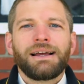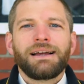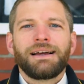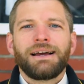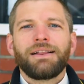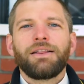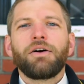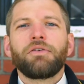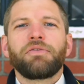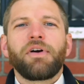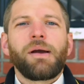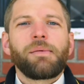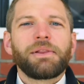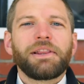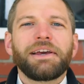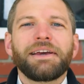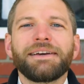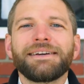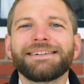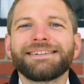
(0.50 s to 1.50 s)
Hello
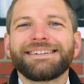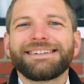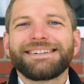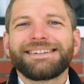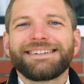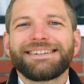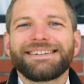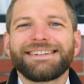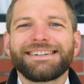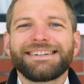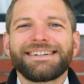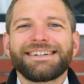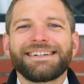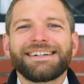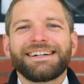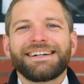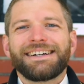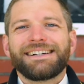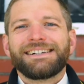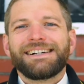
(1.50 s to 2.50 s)
family.
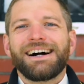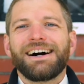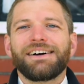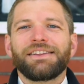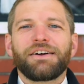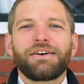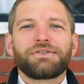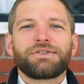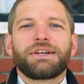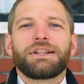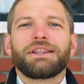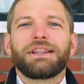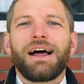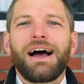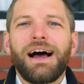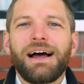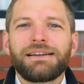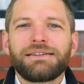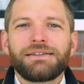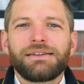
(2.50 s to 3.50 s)
There's a
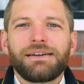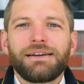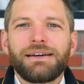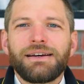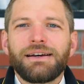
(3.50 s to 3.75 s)
lot